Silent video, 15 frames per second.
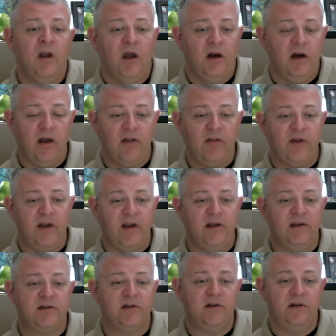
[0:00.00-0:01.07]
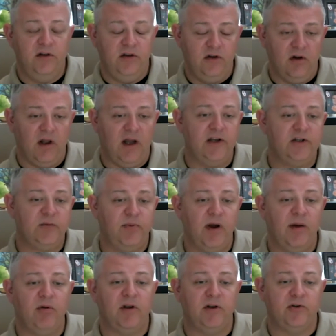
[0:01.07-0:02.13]
Another thing is utilize your
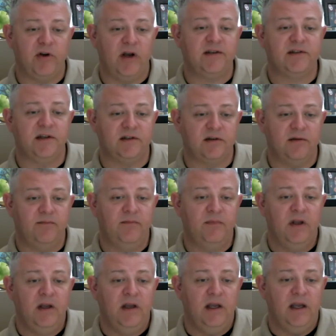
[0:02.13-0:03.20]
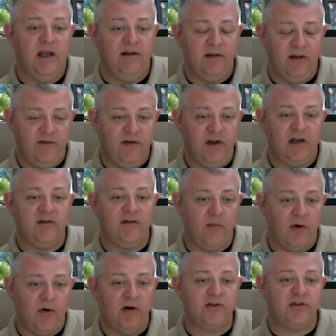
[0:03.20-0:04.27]
public address system. In the event of
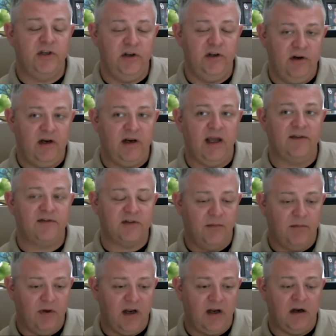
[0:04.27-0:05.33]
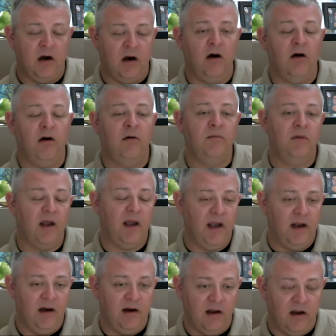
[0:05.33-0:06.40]
emergency, you need to have somebody calm
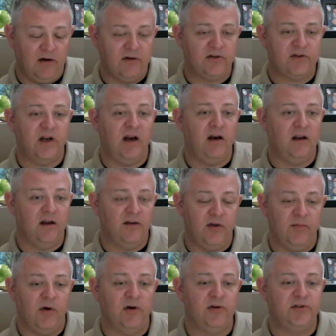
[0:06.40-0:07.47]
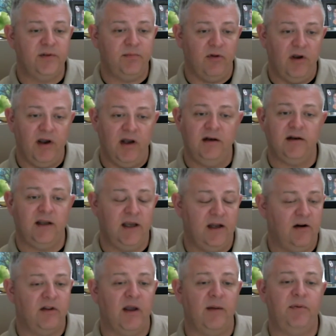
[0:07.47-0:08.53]
and understanding of the emergency plan to get
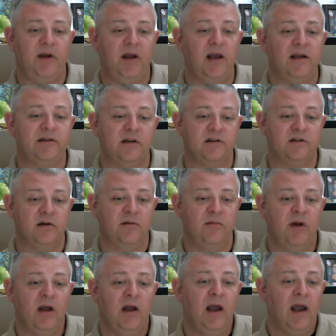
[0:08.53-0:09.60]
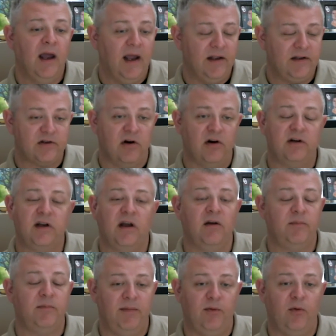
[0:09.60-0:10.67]
on that PA system and start
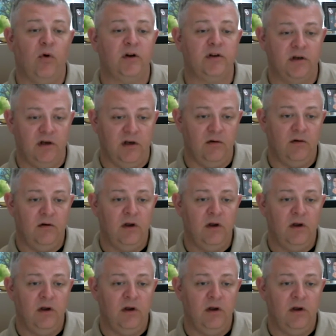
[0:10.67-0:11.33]
telling people what to do.